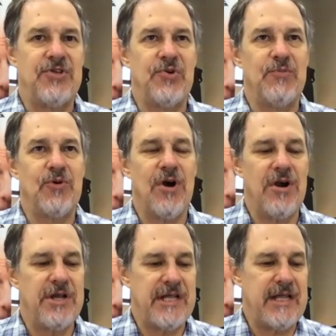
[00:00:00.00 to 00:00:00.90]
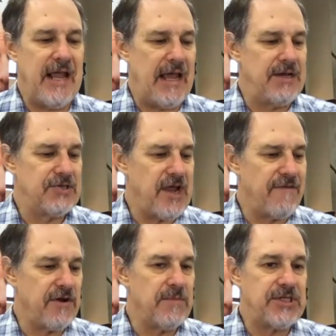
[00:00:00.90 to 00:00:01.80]
more R&D and
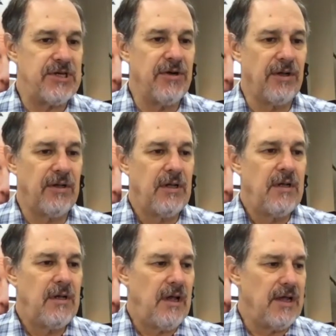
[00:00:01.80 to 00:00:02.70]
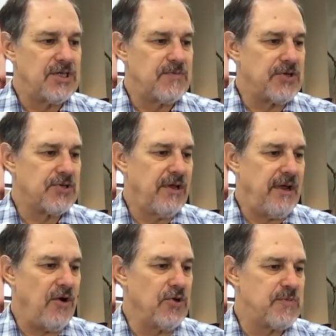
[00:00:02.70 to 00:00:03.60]
discovered a material, a special
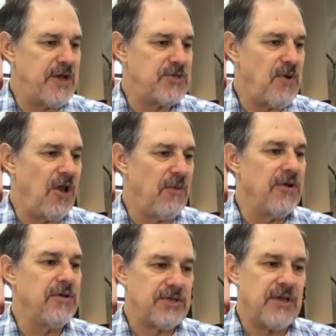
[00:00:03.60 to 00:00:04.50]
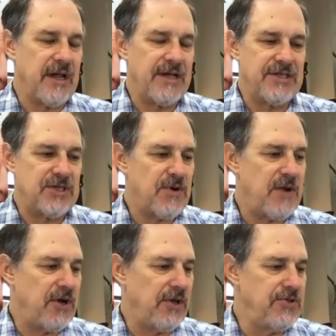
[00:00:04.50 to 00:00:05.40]
aerospace polymer. It's, like I said, it's
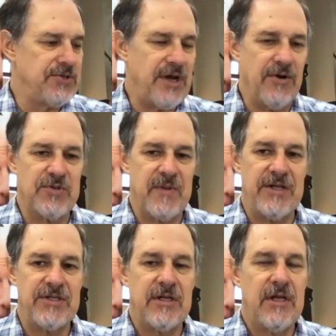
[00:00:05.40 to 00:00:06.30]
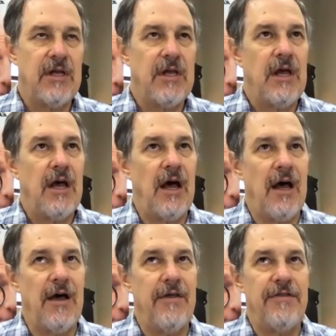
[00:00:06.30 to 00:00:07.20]
primarily used in aerospace
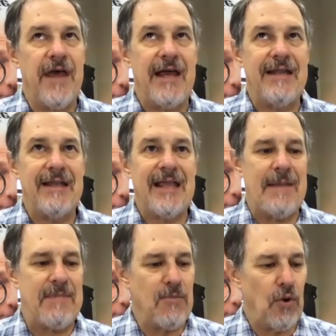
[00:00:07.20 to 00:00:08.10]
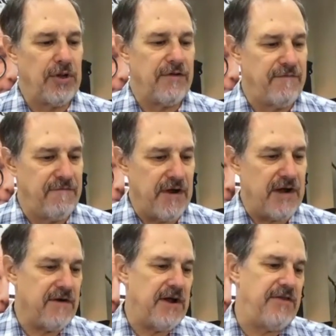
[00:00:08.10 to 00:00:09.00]
that can be molded very,
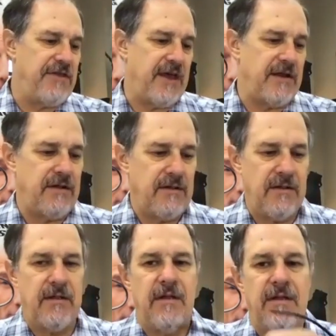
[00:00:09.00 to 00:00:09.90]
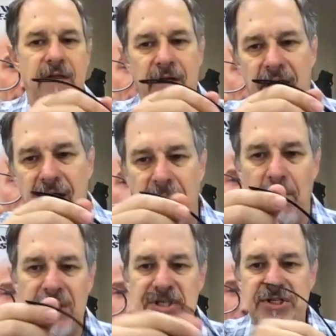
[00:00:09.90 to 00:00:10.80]
very thin,
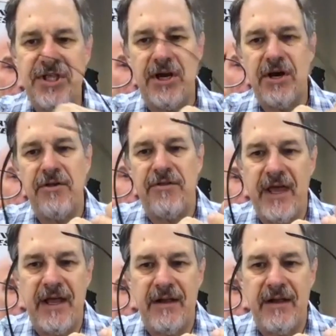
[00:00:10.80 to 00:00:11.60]
much thinner than